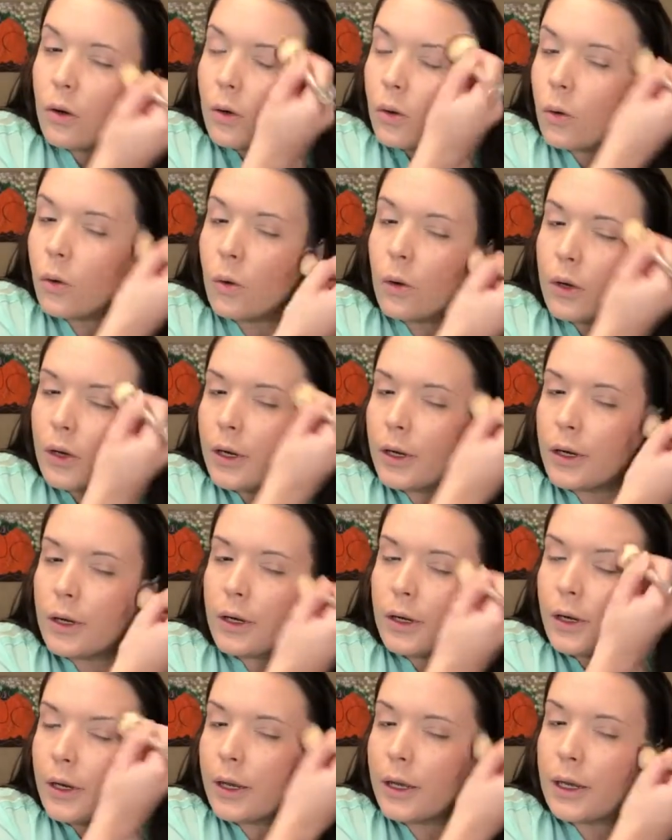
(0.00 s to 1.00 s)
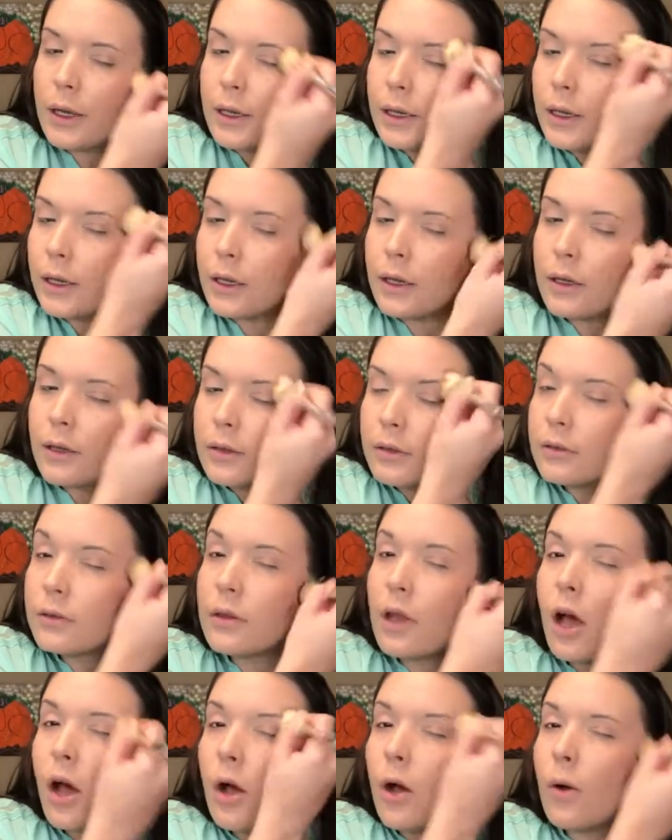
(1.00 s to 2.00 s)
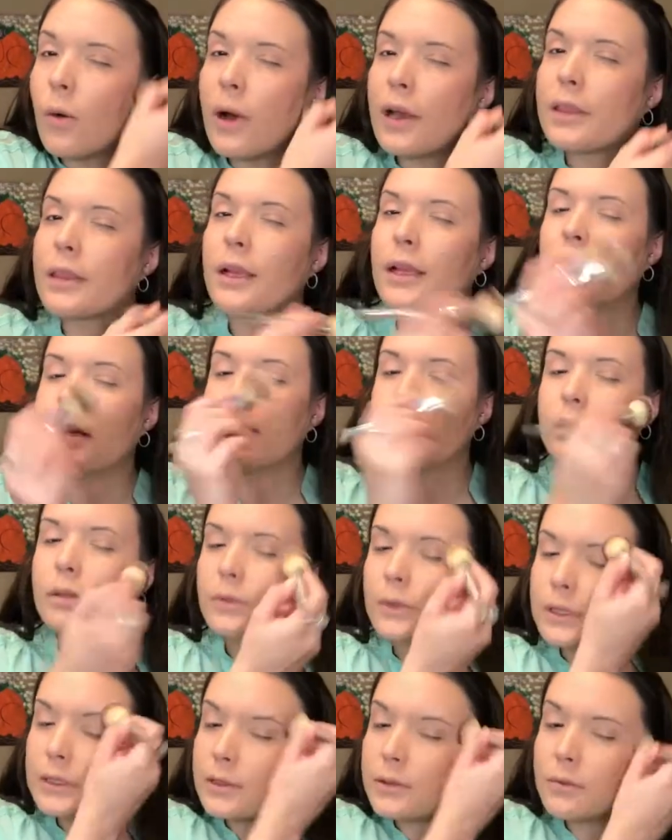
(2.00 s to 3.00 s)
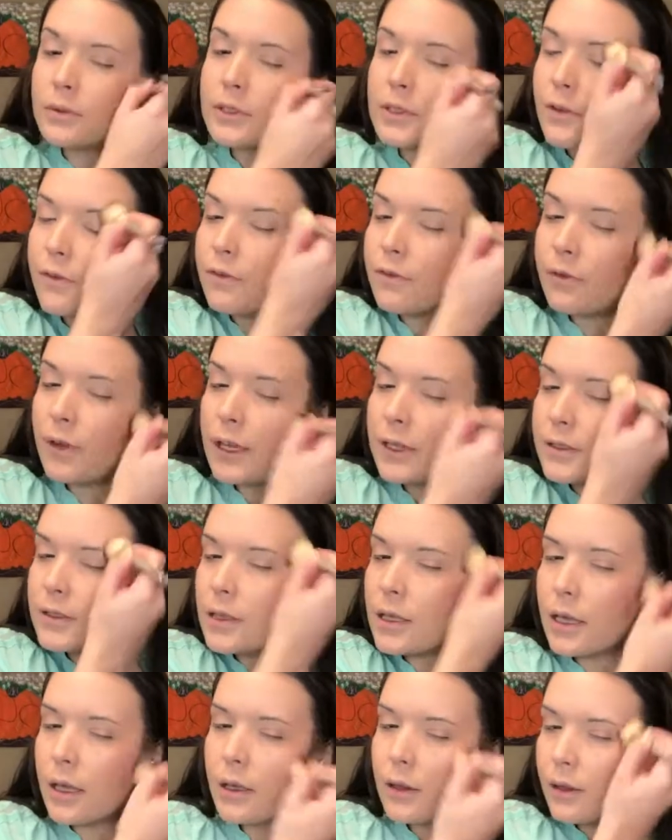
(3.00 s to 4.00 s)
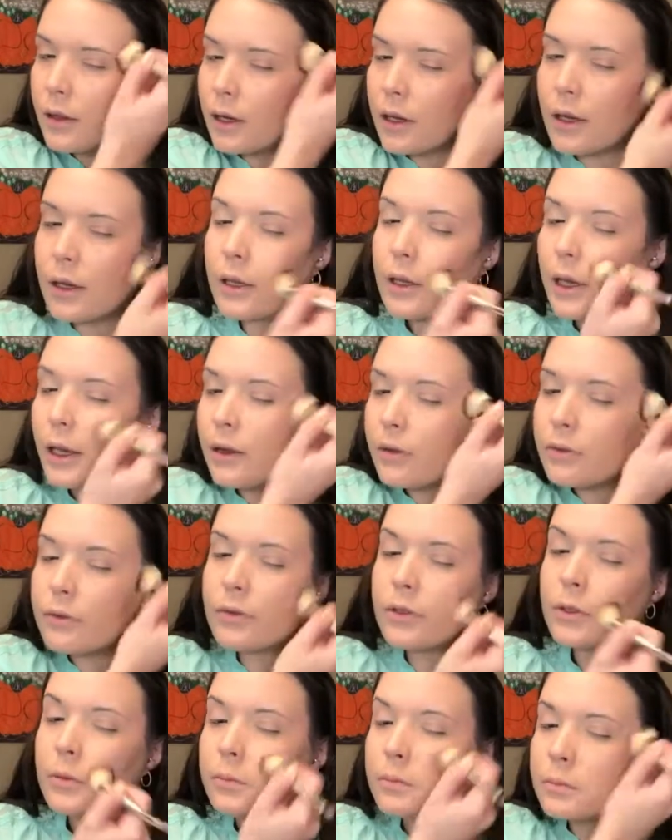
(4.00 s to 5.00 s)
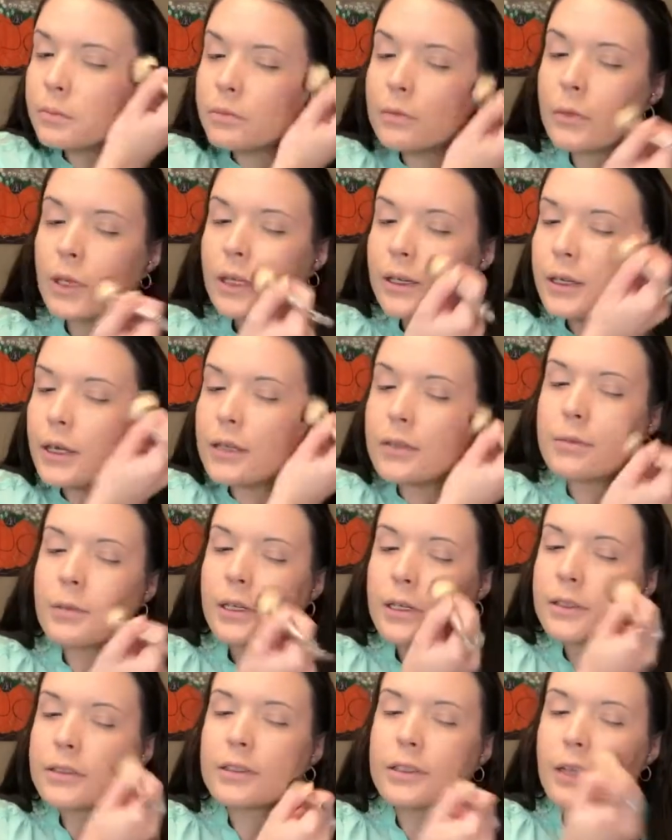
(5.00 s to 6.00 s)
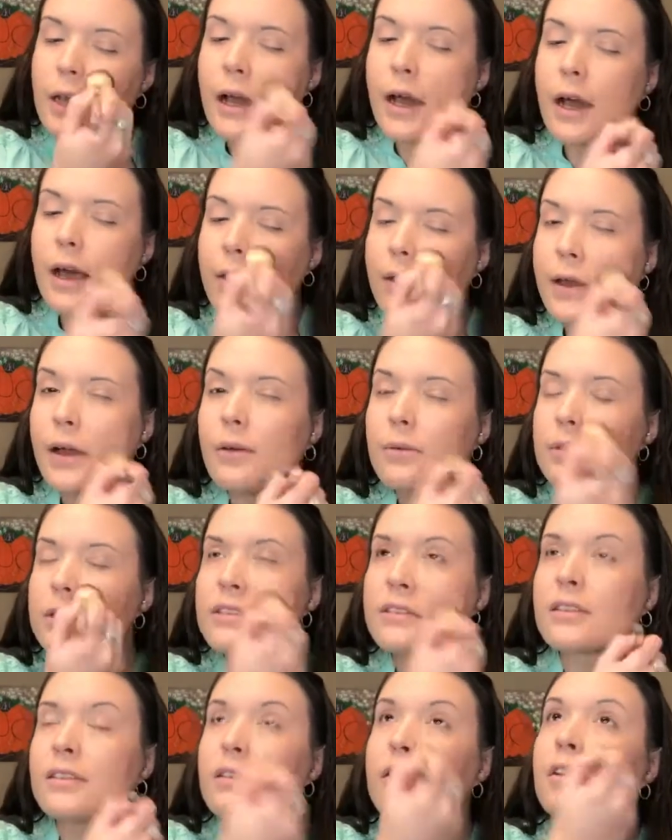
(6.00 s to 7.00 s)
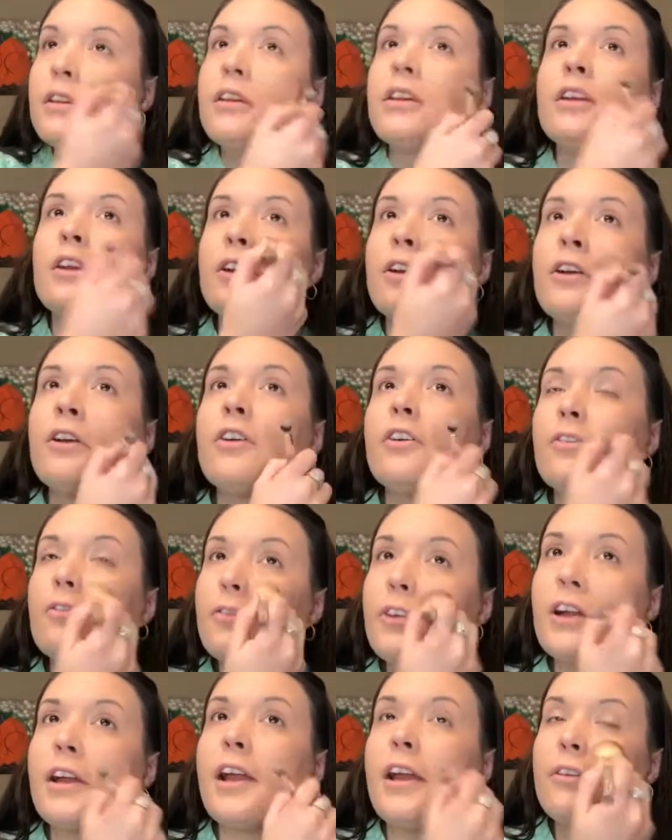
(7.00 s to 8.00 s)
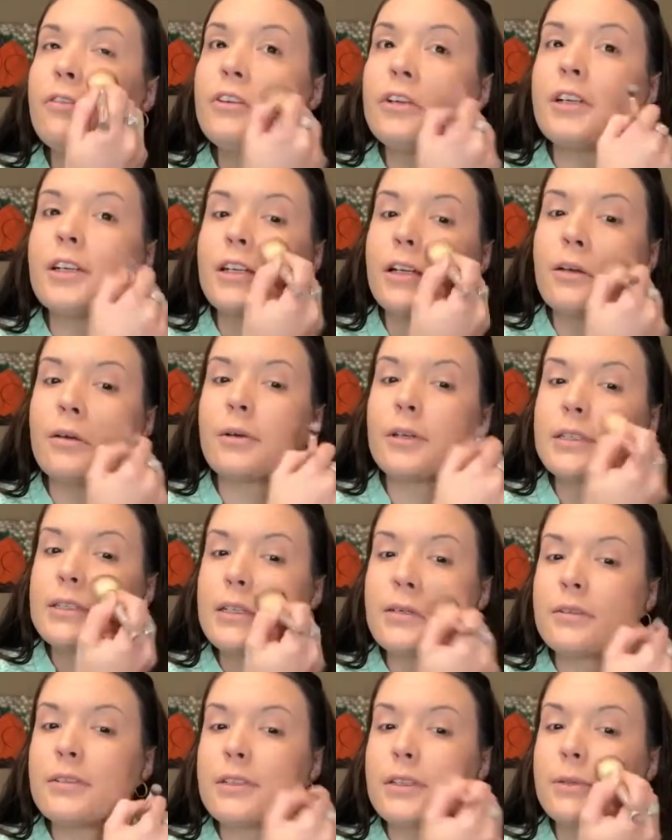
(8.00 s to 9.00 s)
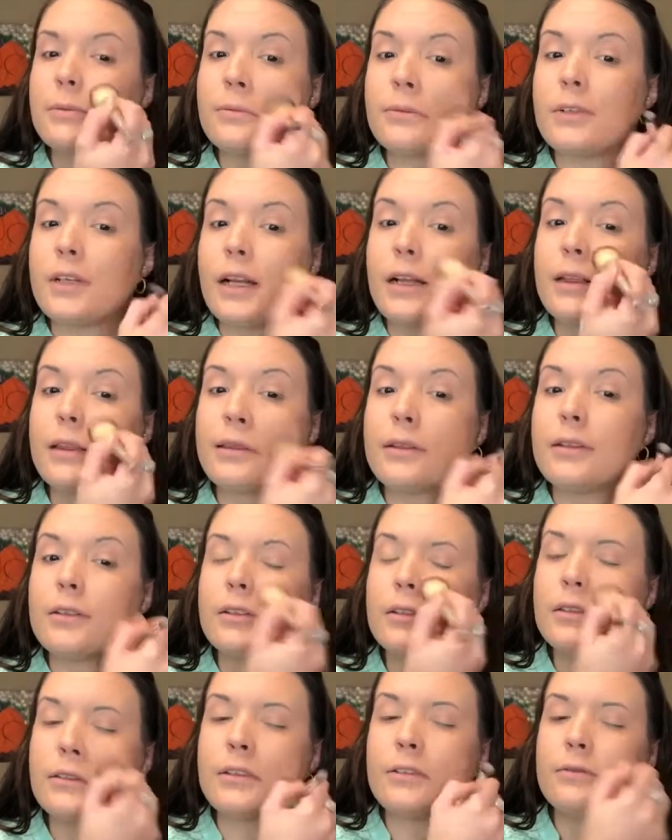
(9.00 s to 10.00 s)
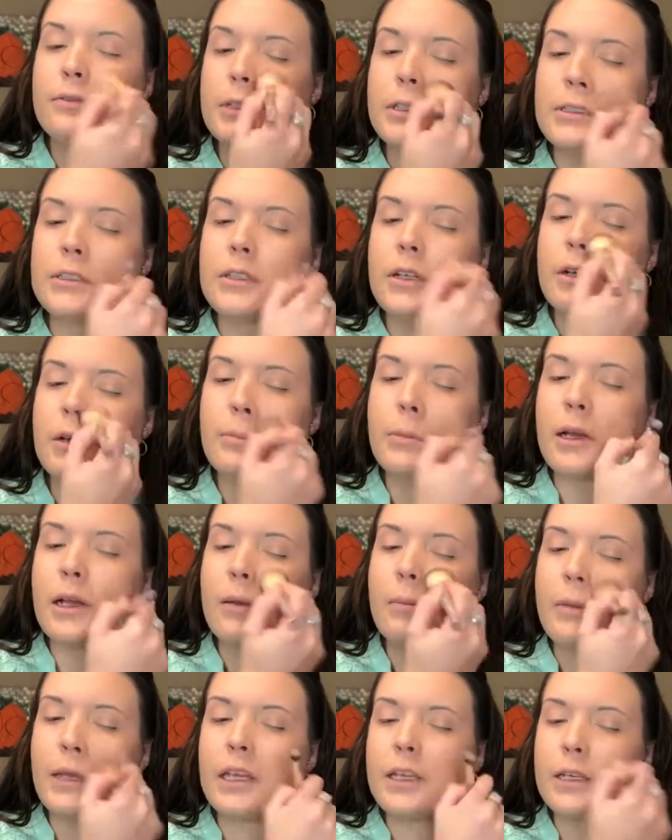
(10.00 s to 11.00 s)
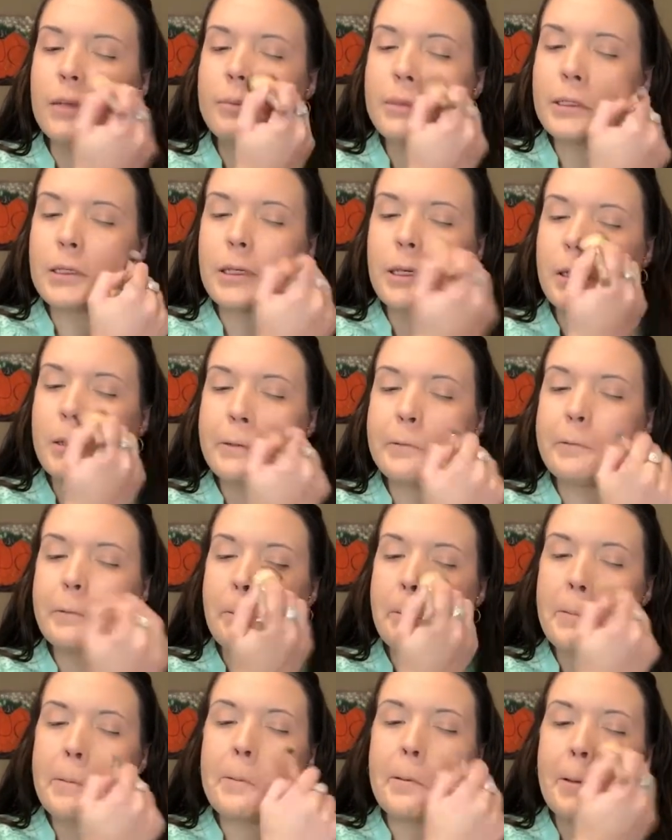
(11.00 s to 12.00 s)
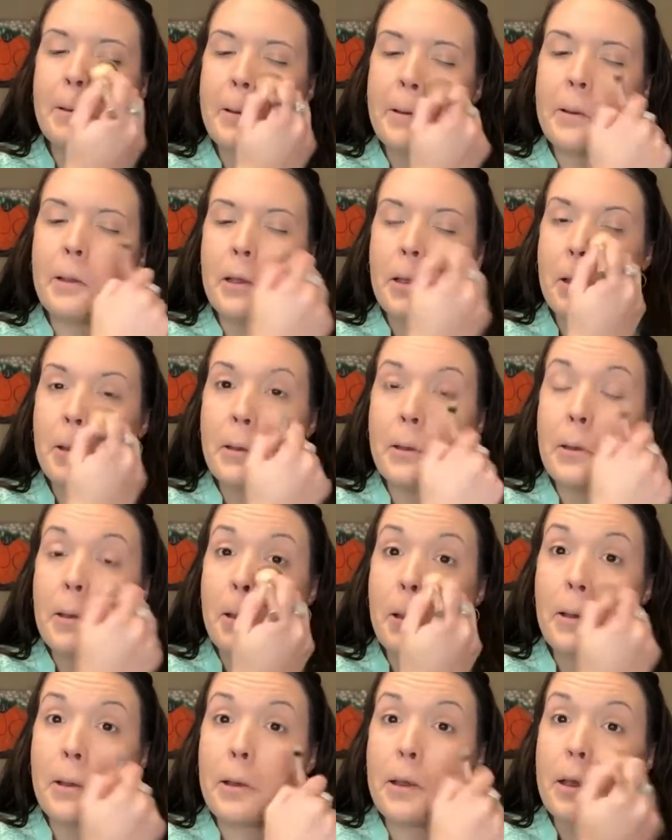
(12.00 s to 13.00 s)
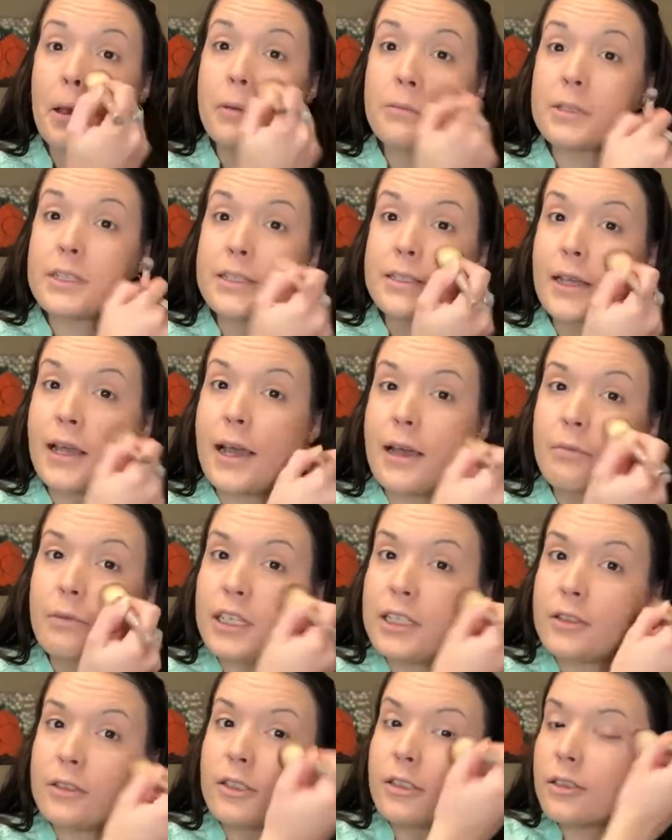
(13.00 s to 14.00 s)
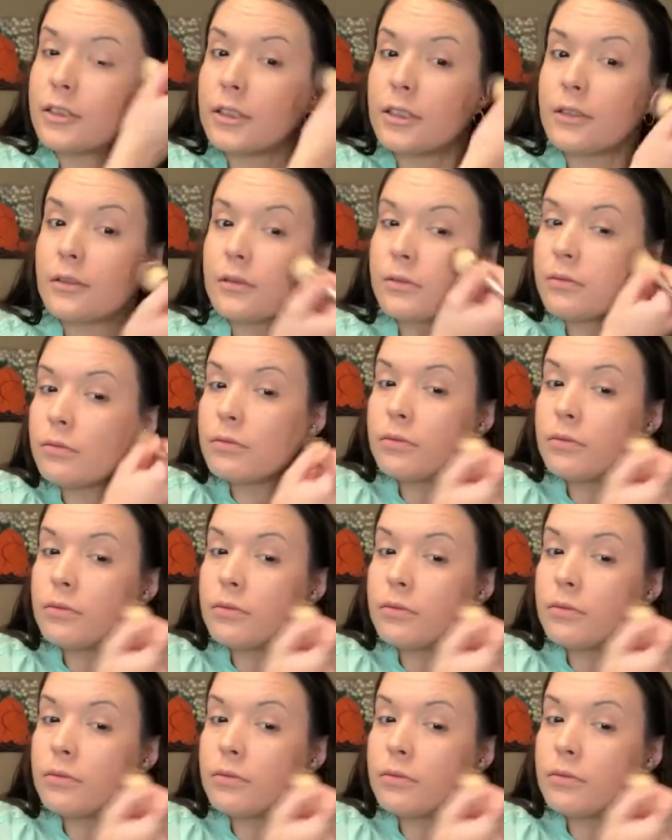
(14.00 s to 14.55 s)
or a uh, oh I think I know what it was it was a face kit that I got from It Cosmetics God that was forever ago because that was like when I literally first started buying makeup again um, since I had my daughter